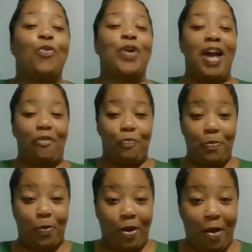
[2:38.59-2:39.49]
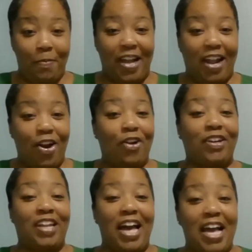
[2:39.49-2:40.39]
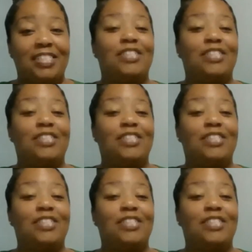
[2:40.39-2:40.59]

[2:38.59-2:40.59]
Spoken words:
We have people coming out of her class